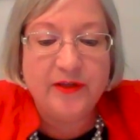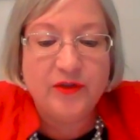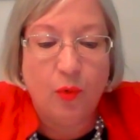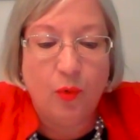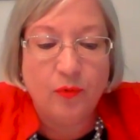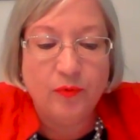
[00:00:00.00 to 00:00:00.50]

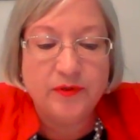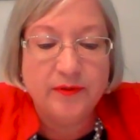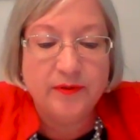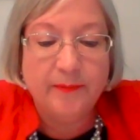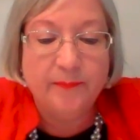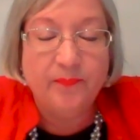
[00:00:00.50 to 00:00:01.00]

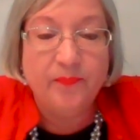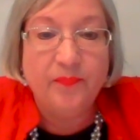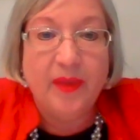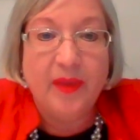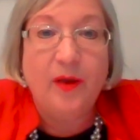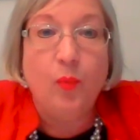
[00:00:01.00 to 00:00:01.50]
Schools.
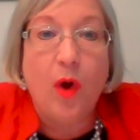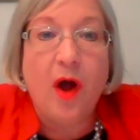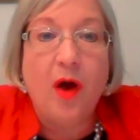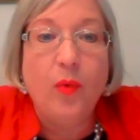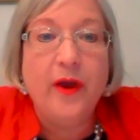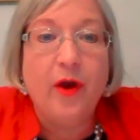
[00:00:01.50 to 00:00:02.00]
And
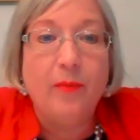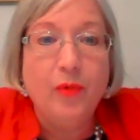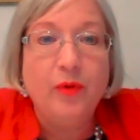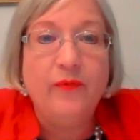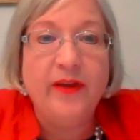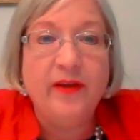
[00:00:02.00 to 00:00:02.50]
while we are
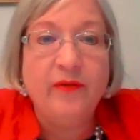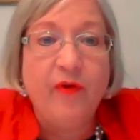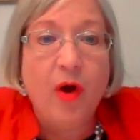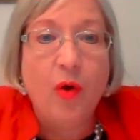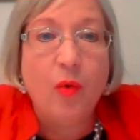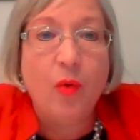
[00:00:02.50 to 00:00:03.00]
moving
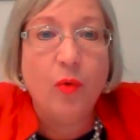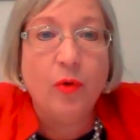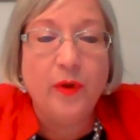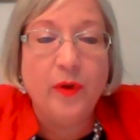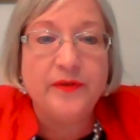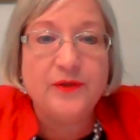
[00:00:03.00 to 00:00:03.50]

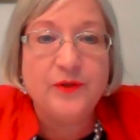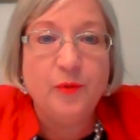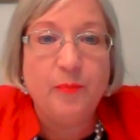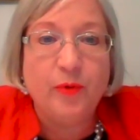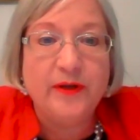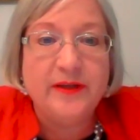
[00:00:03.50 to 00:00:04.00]
forward with the
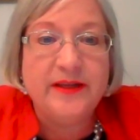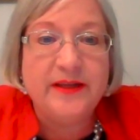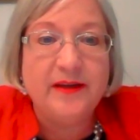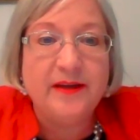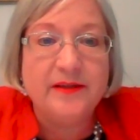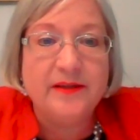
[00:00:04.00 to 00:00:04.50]

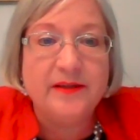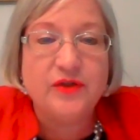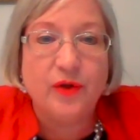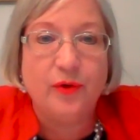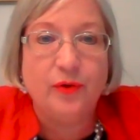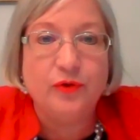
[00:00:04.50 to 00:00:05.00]
superintendent
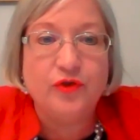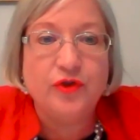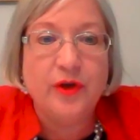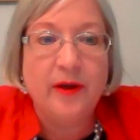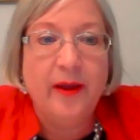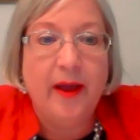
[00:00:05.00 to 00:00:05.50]
search,